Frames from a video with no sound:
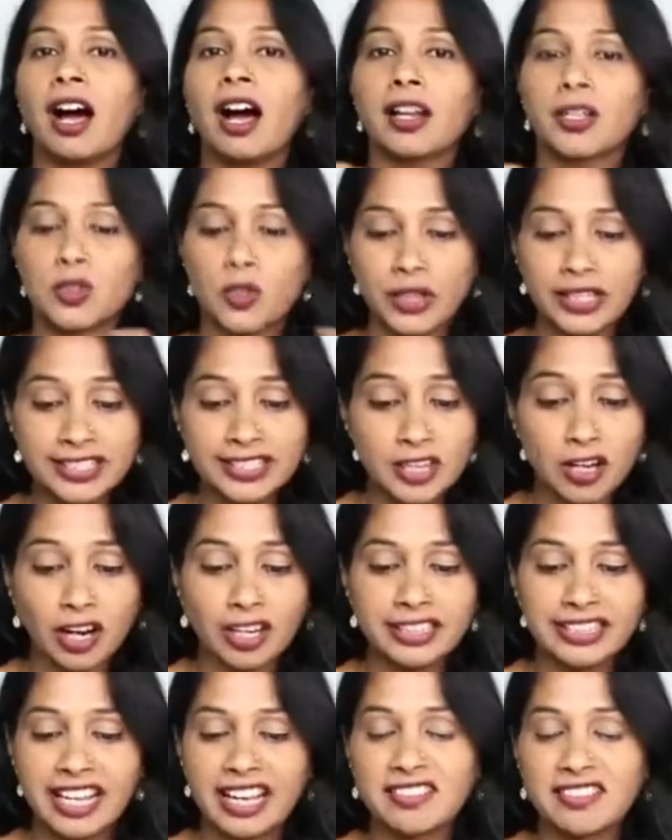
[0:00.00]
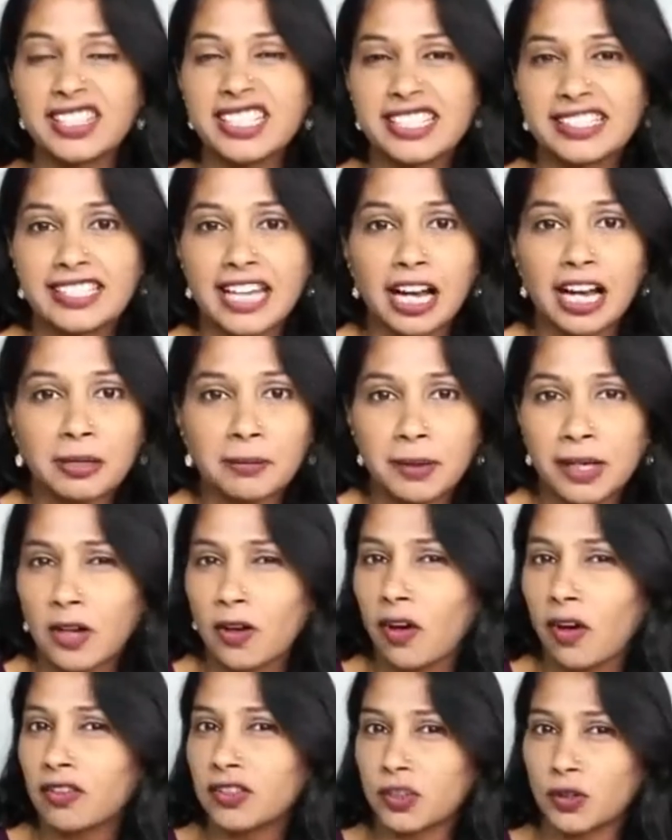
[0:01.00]
So it's called devil's dung
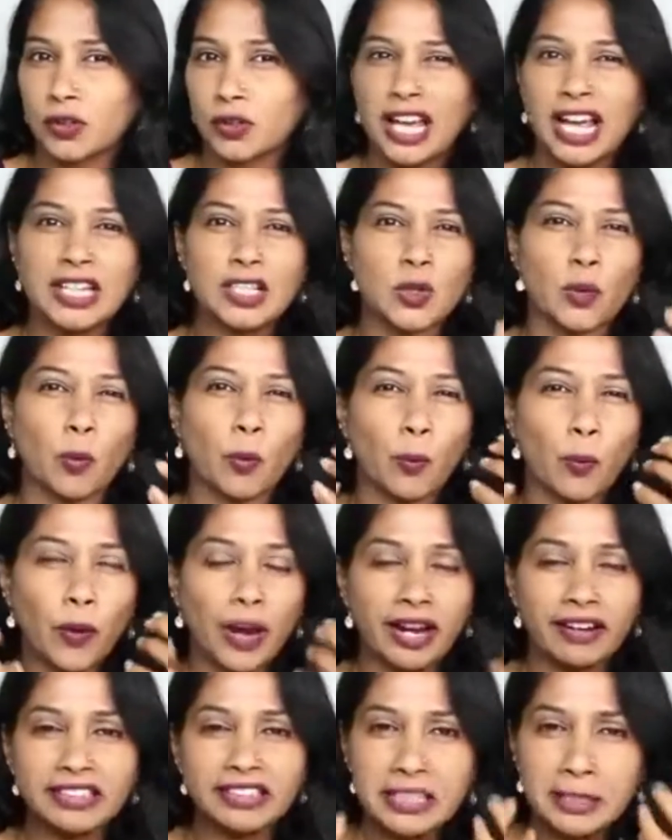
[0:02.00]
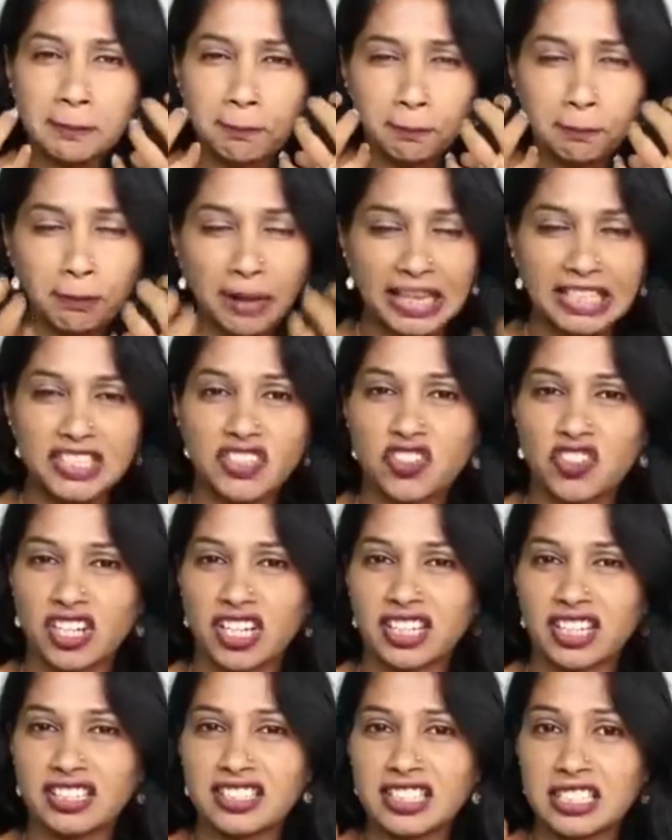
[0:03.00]
because it has a very
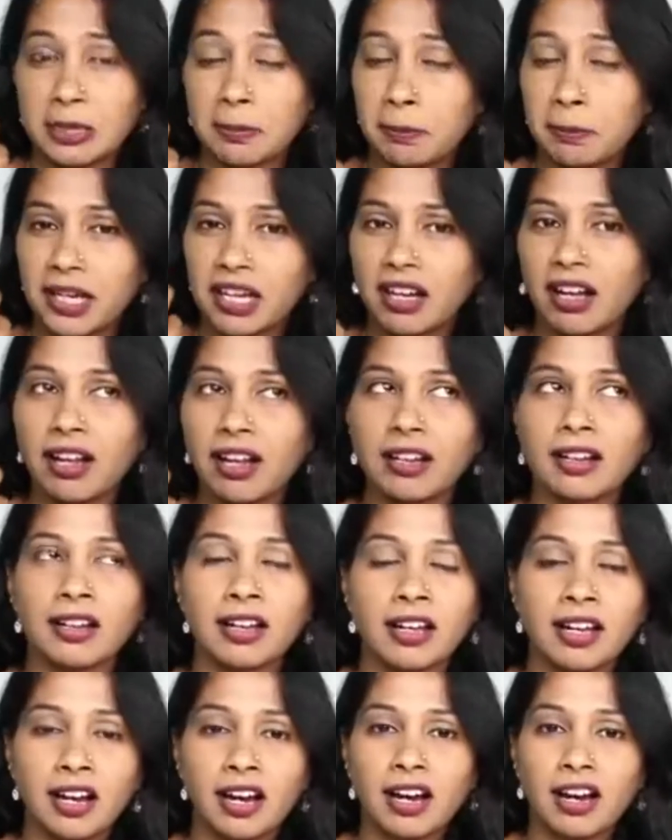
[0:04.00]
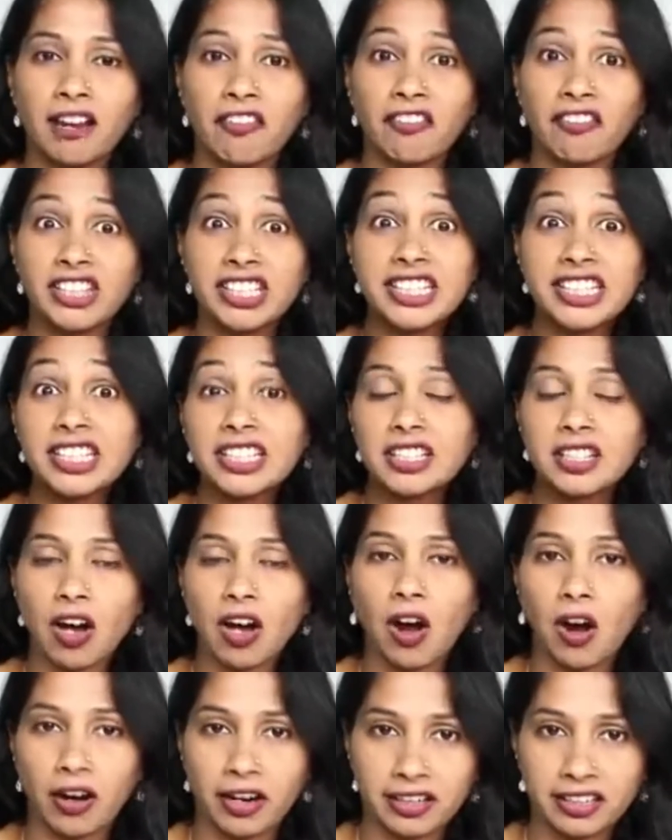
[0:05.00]
pungent, typical fetid
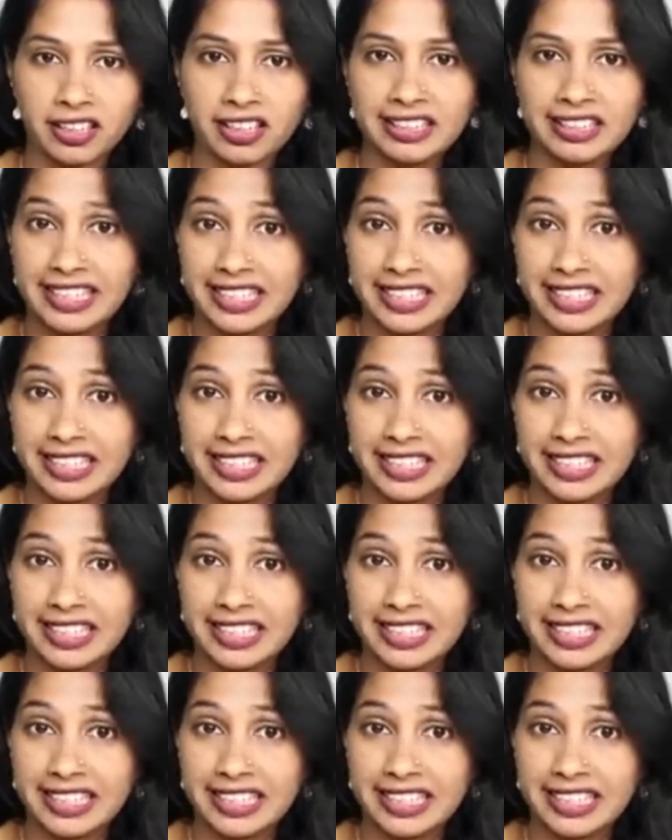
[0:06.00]
odor.